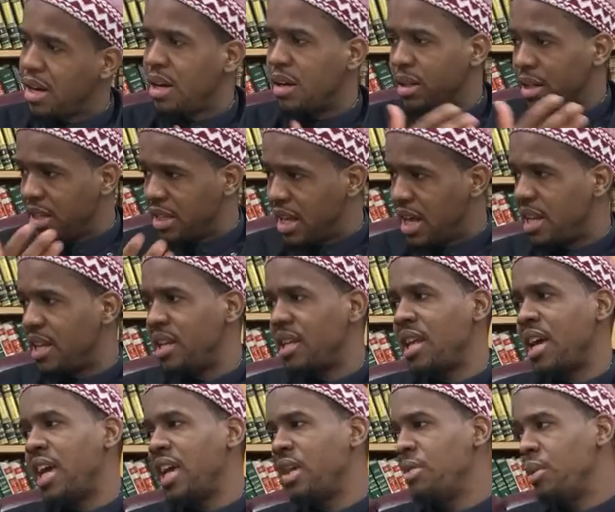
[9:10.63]
Inna
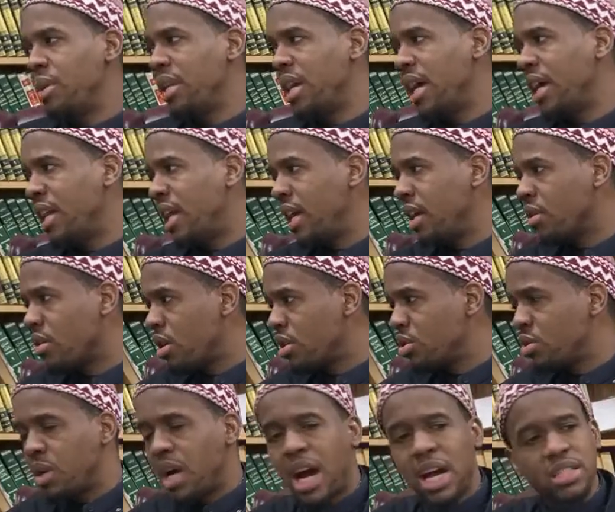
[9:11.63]
lillahi wa inna ilayhi
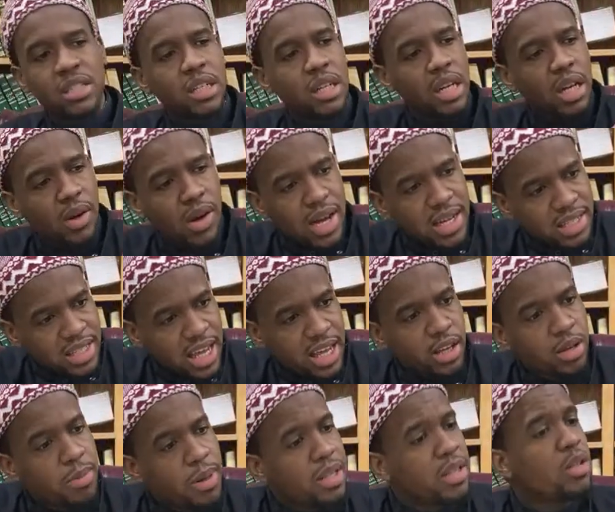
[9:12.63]
rajiun. Ahsanallahu azak.
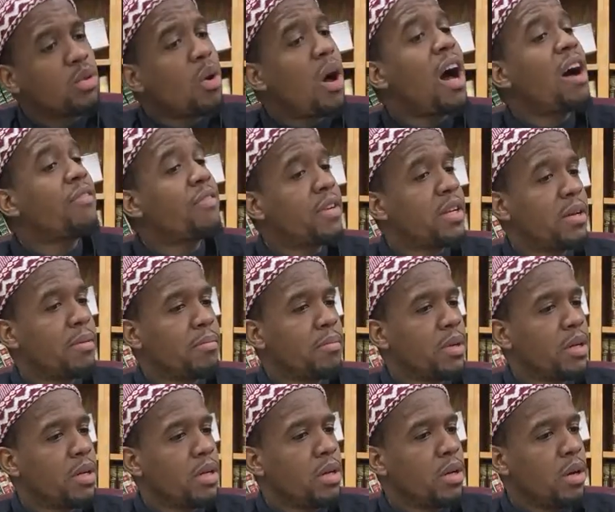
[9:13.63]
You make the dua for them
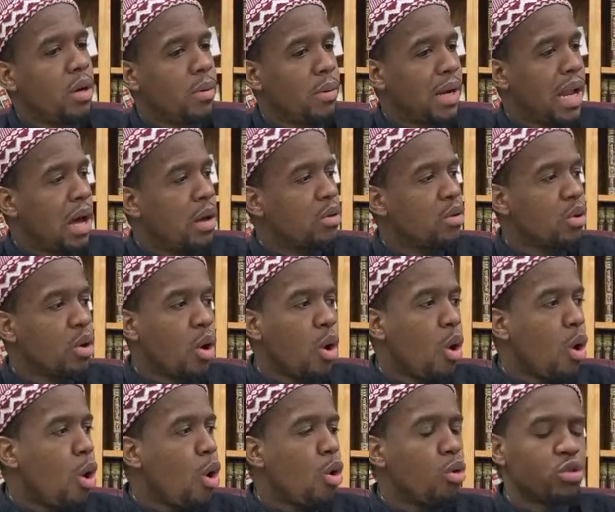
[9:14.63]
without
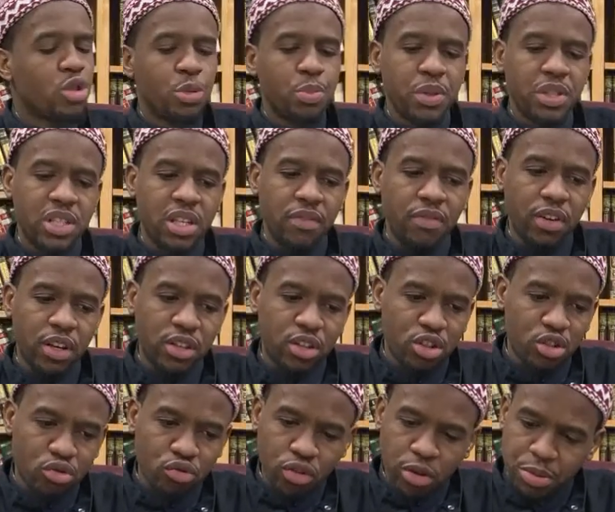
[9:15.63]
no specific
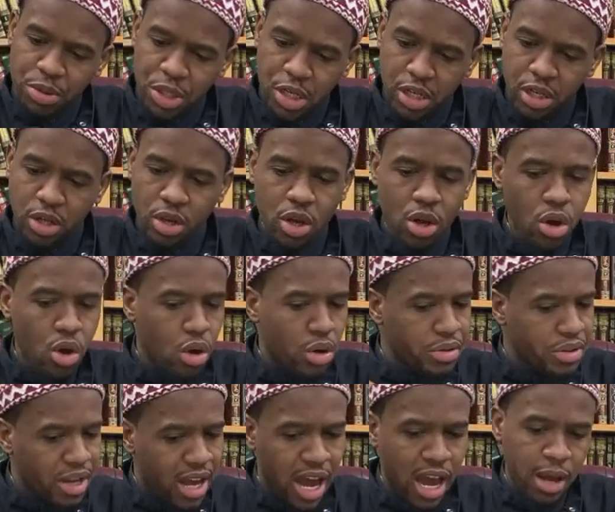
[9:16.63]
description,
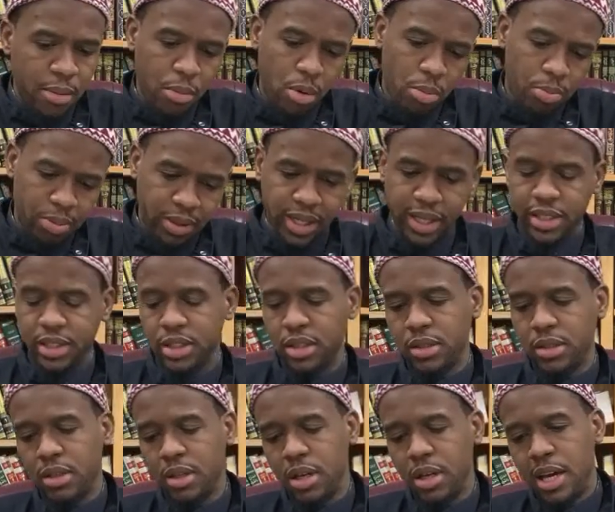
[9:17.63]
time, or place.
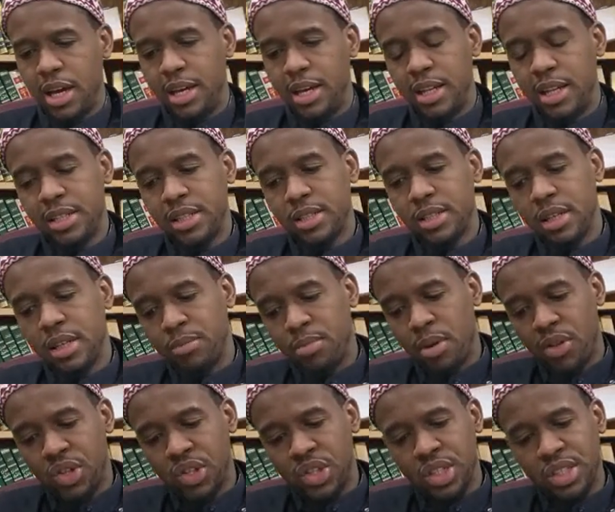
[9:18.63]
And this,
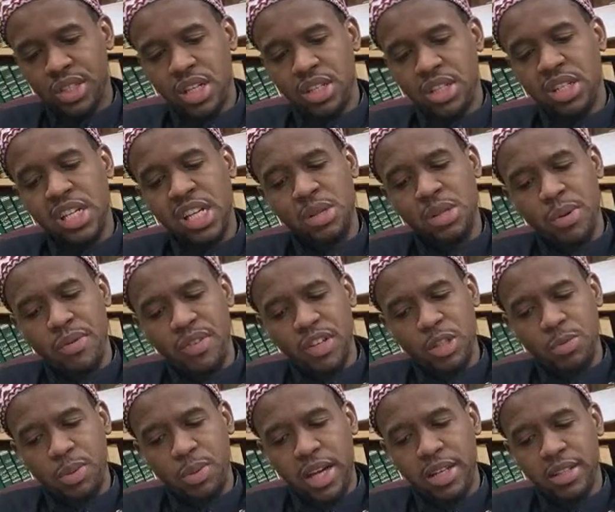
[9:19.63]
brothers and sisters, as we've
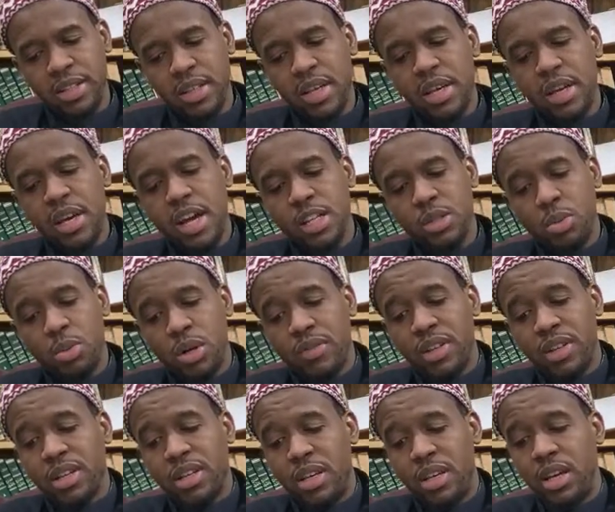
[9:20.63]
explained, is one of the
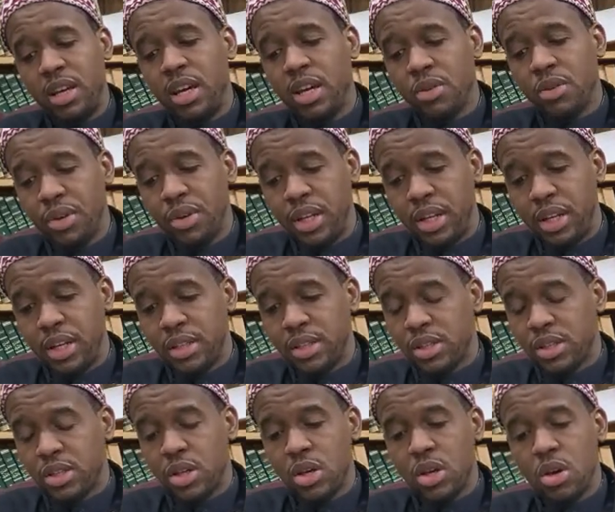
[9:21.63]
key
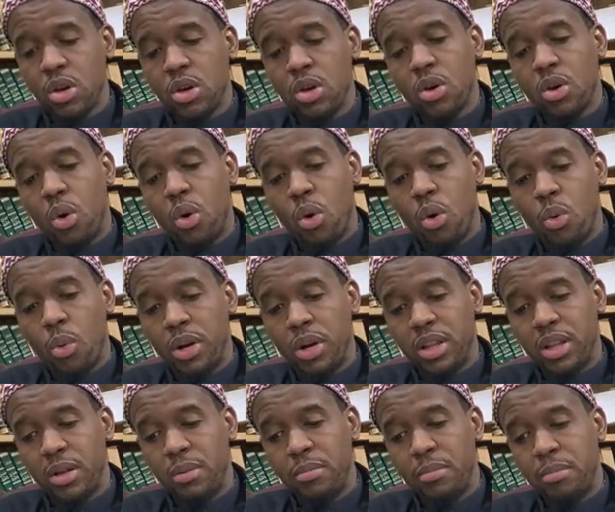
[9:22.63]
ingredients or one of
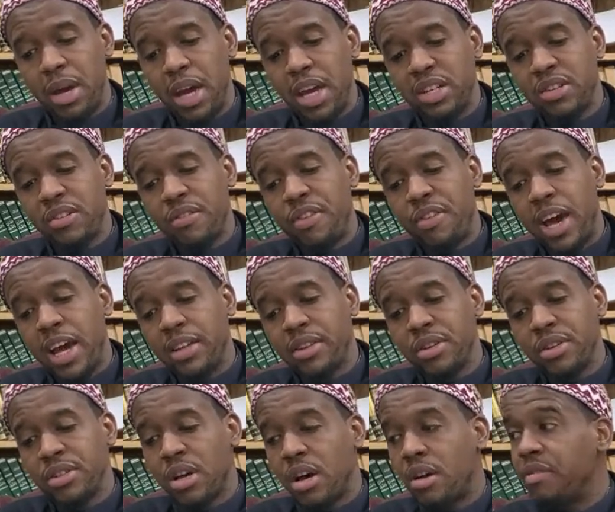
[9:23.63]
the major
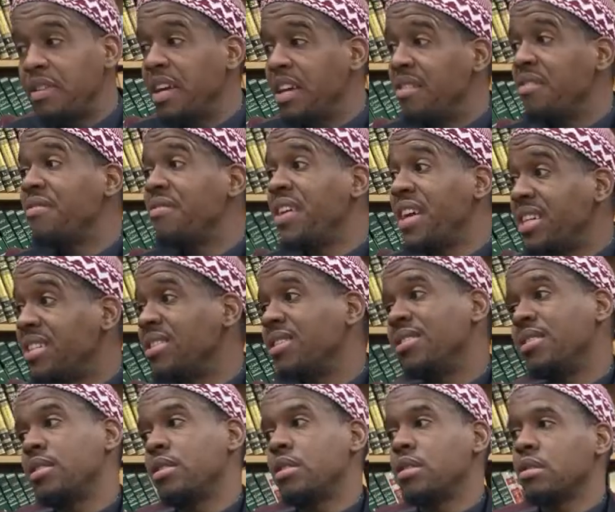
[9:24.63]
factors of
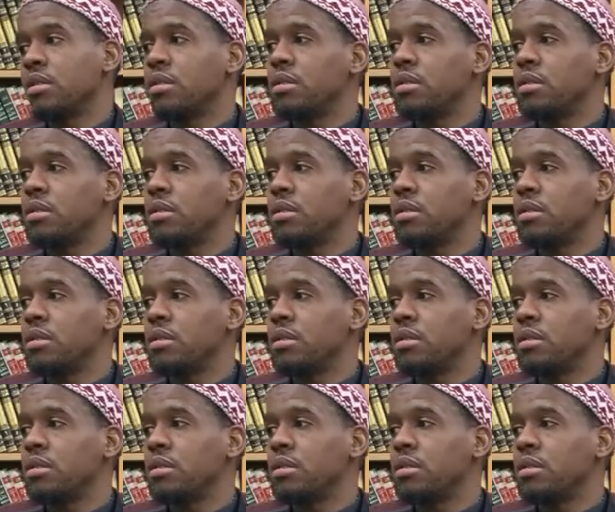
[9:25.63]
innovations.